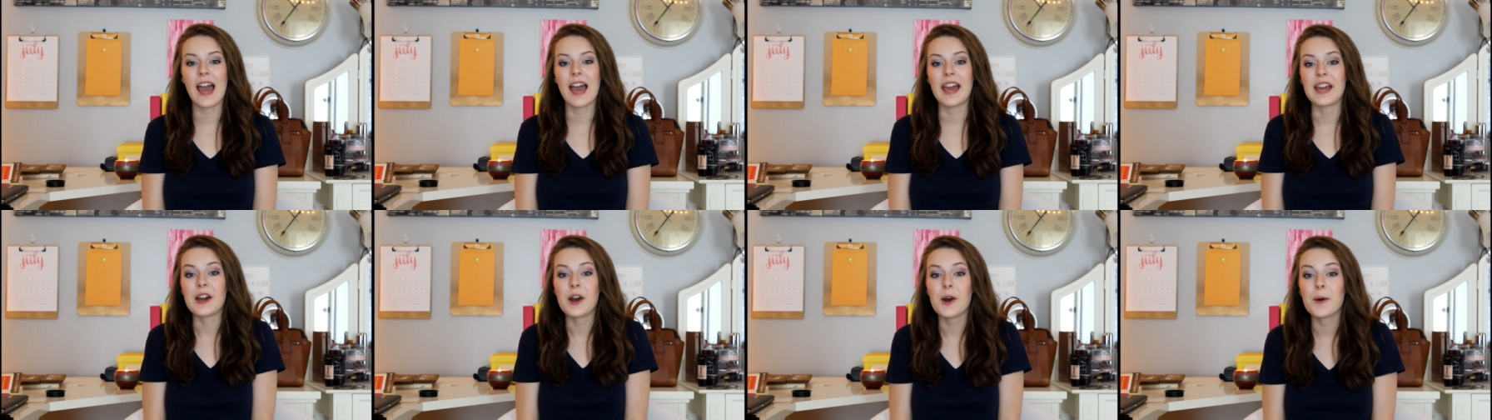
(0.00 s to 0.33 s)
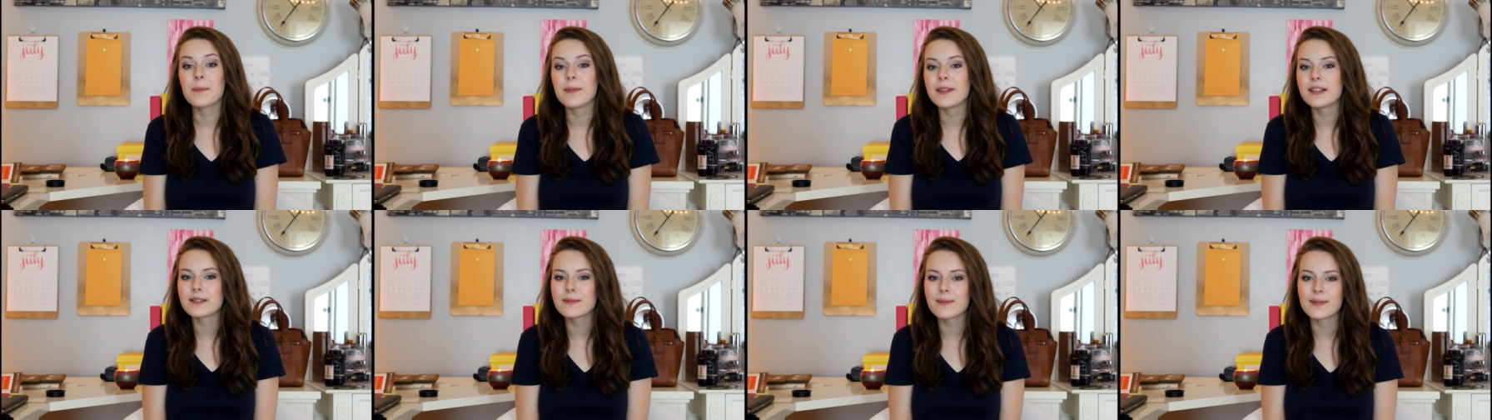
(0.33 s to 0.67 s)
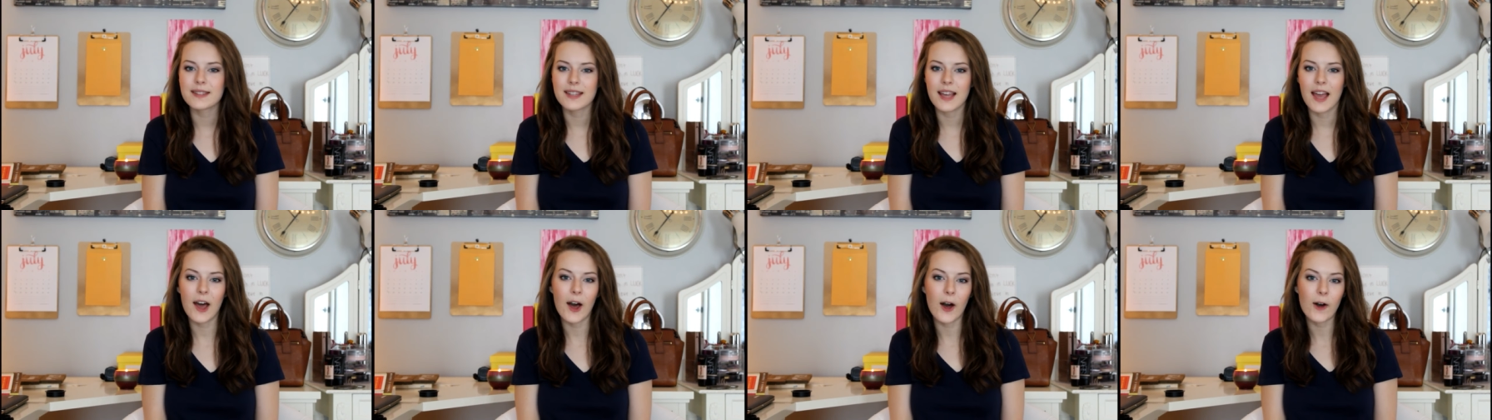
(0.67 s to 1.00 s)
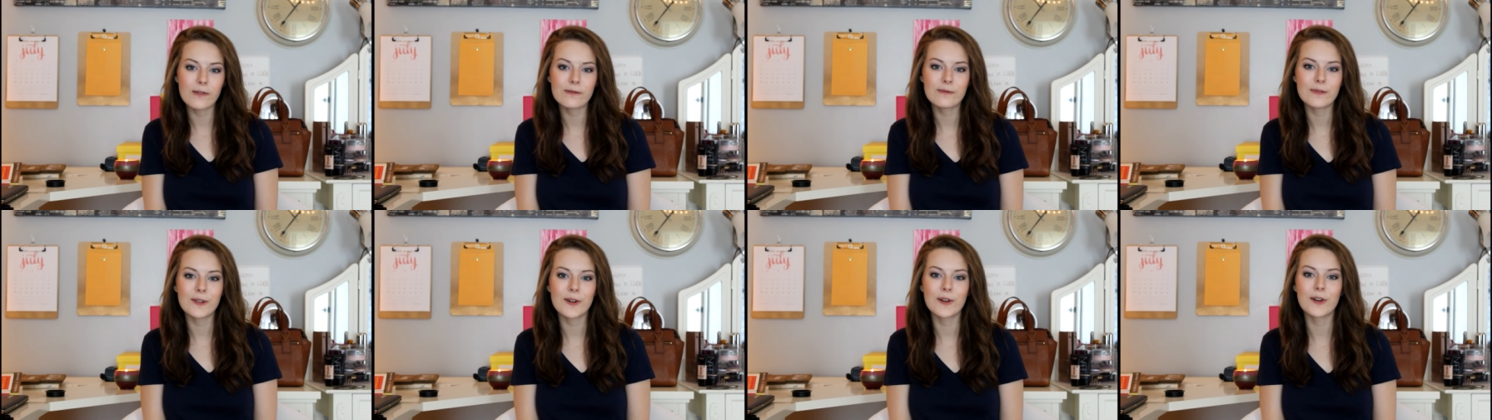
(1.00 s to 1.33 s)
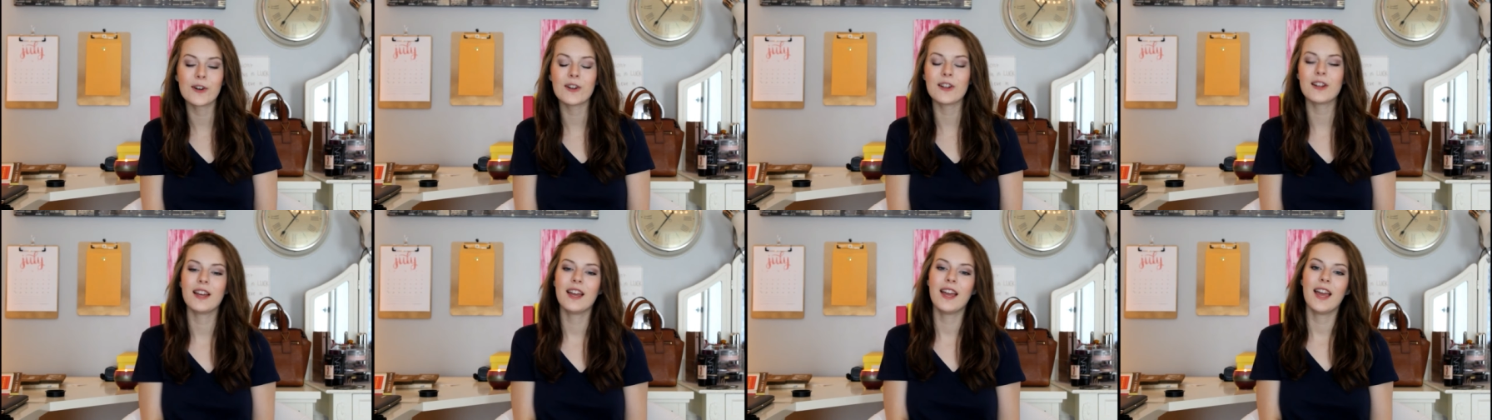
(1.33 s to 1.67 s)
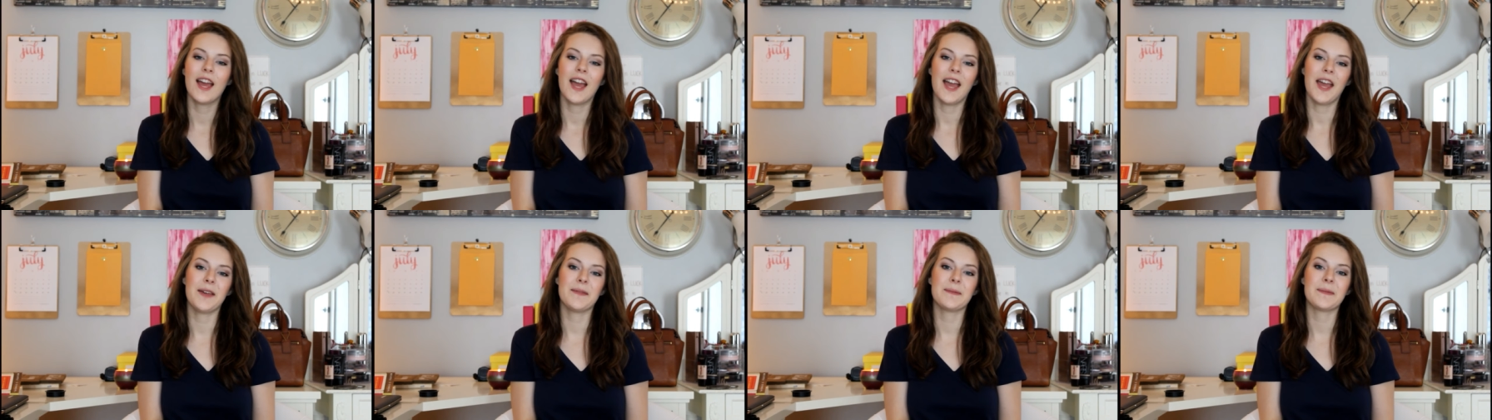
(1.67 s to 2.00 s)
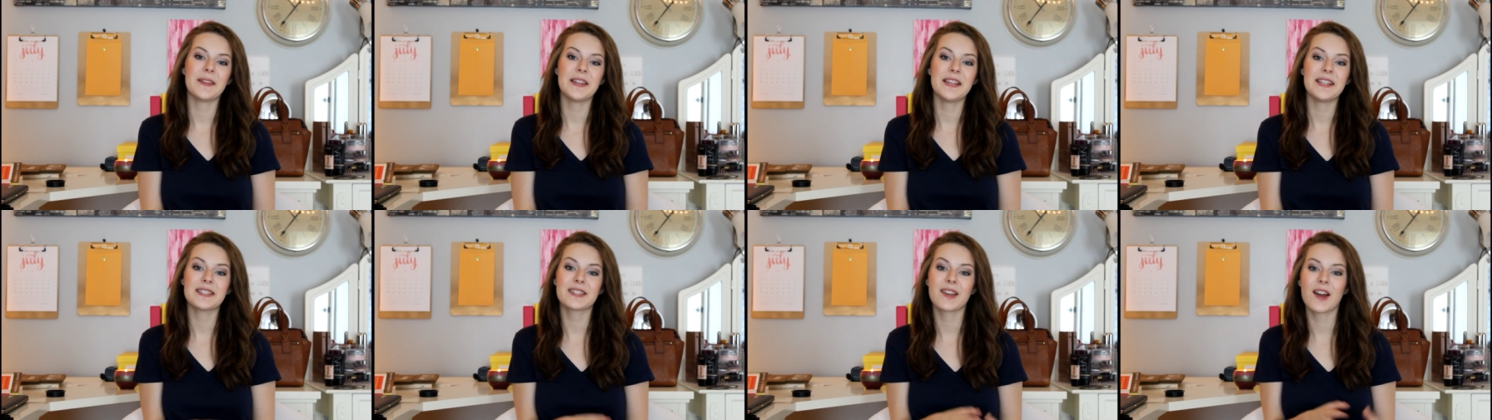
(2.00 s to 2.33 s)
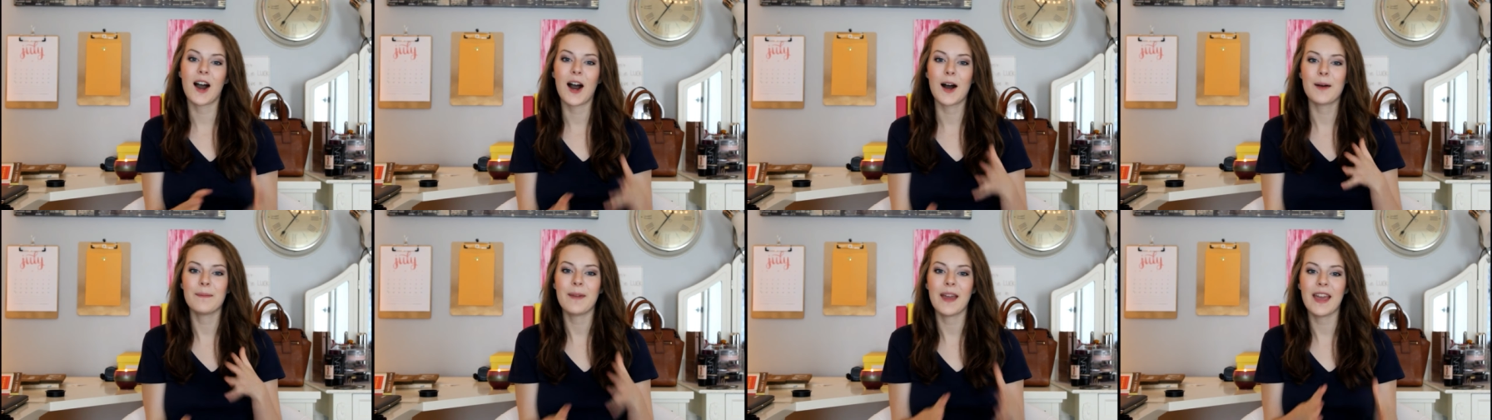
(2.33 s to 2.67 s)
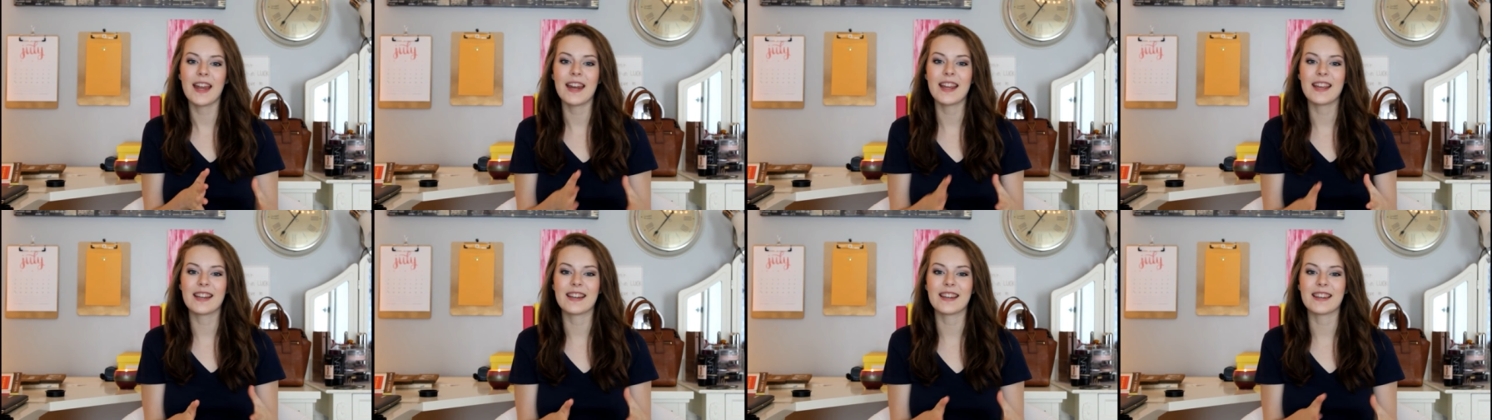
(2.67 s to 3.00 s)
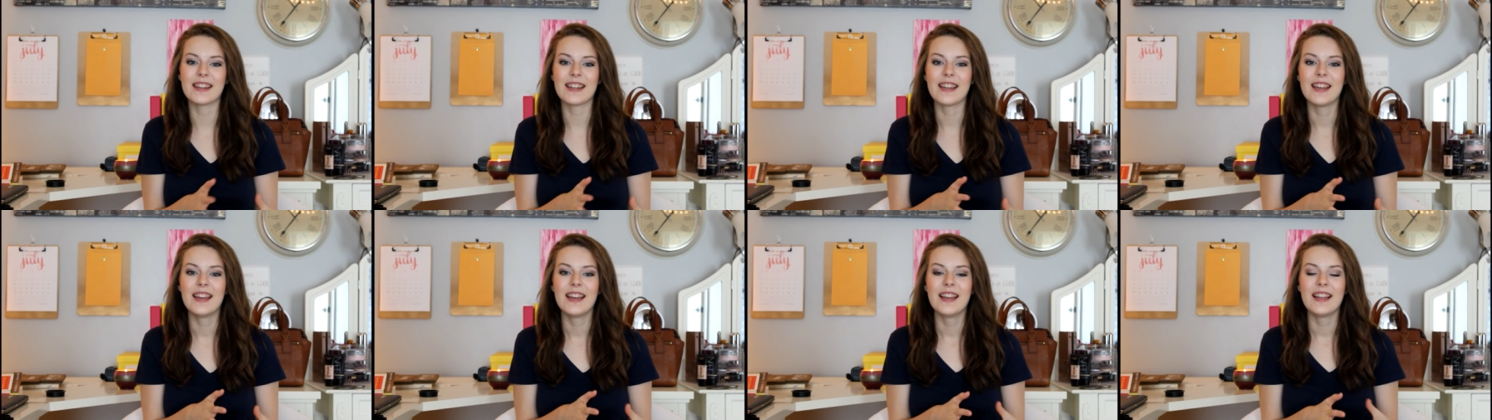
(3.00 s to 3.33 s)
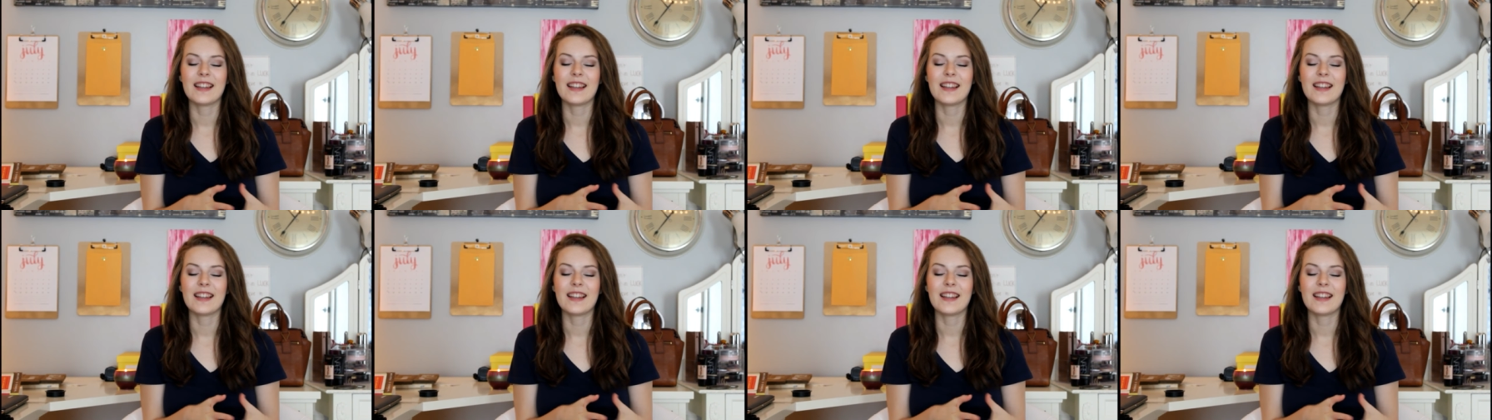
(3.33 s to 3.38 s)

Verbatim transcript: I hope this was helpful and please comment and